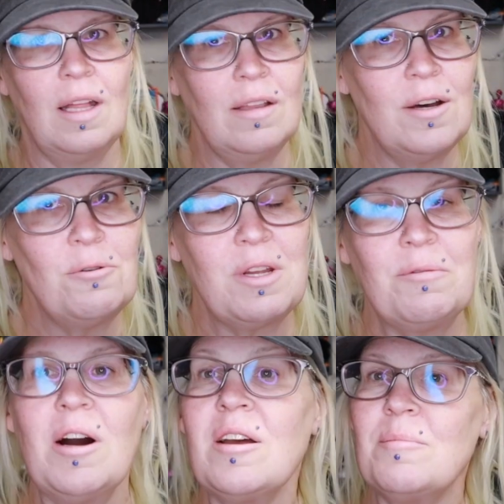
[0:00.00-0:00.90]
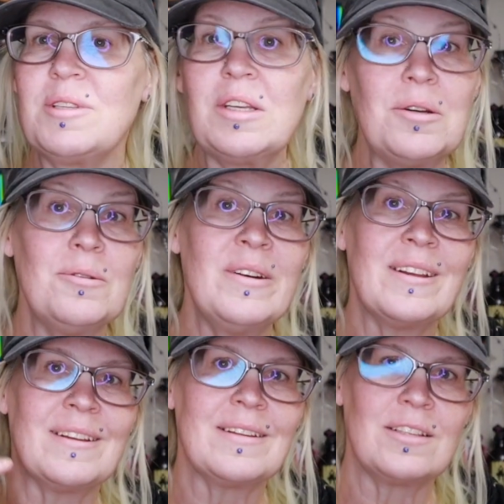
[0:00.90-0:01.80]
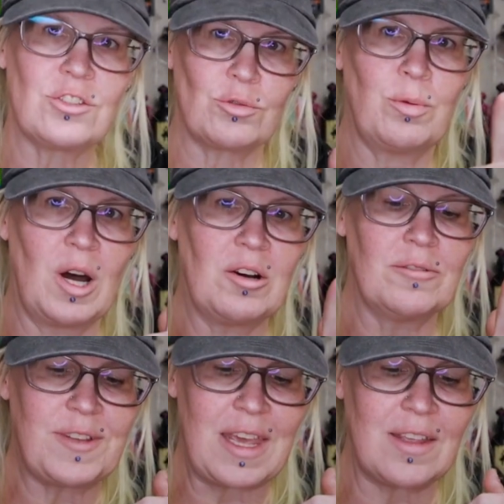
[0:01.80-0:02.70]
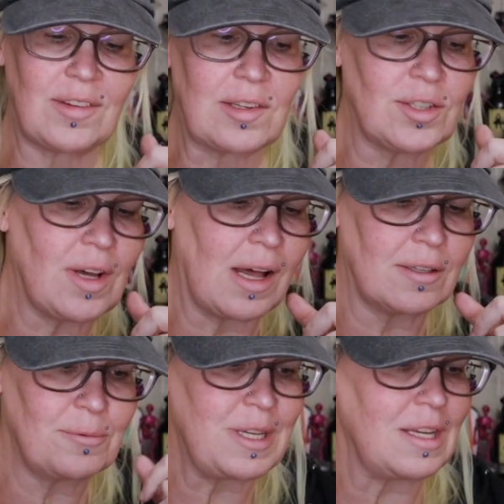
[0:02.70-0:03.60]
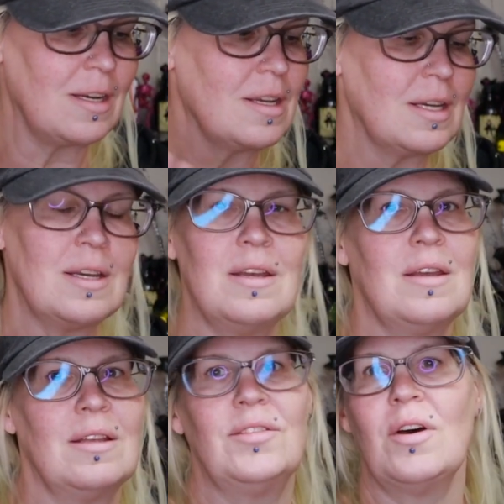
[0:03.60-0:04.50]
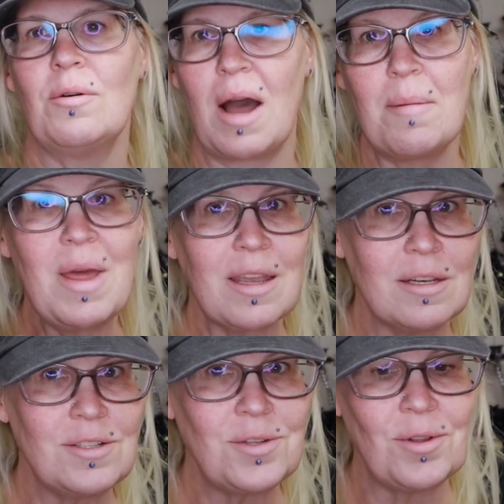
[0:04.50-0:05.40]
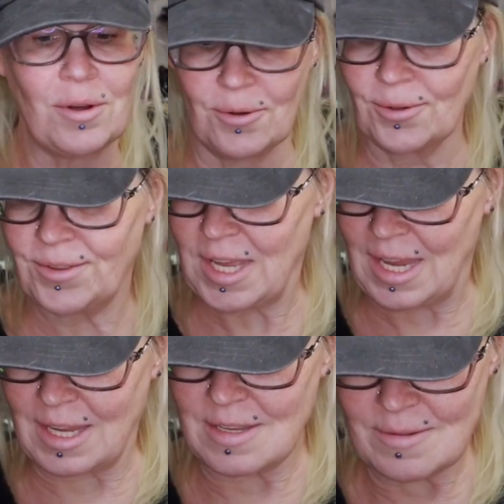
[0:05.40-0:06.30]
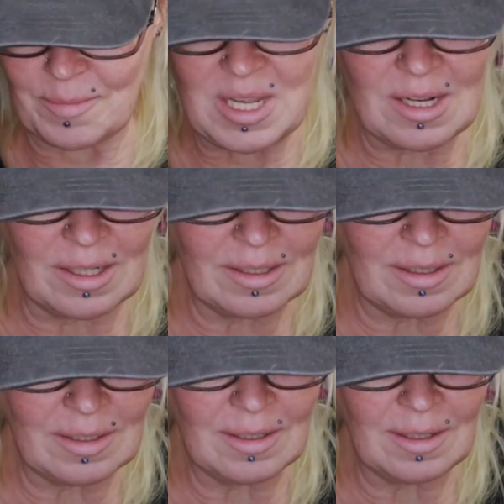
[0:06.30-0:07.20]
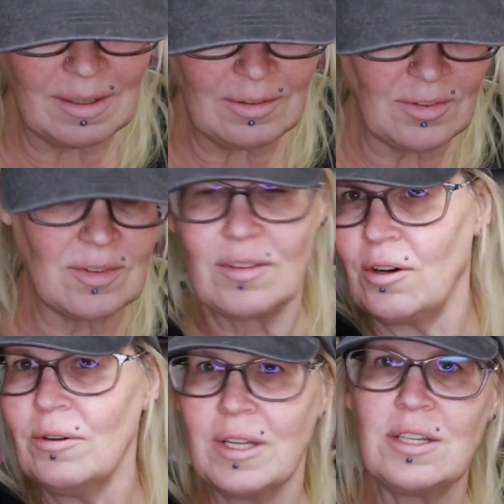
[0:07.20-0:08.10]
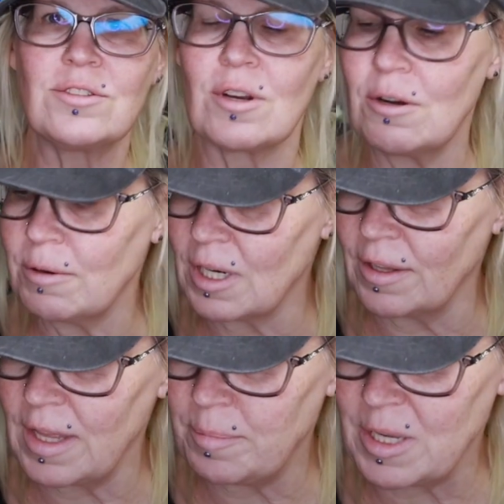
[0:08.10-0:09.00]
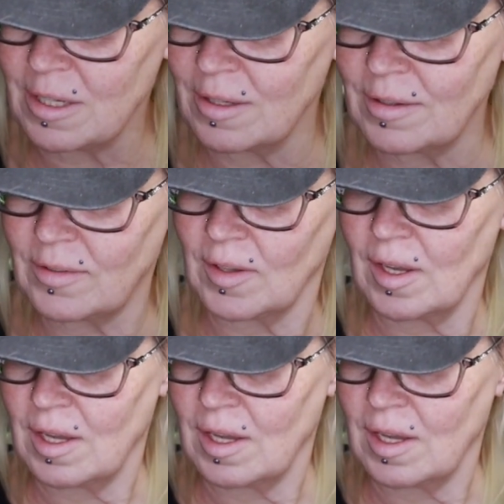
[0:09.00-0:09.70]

Hello and welcome to 12 days until Halloween. So I'm not going to do the whole thing because the whole intro and all that because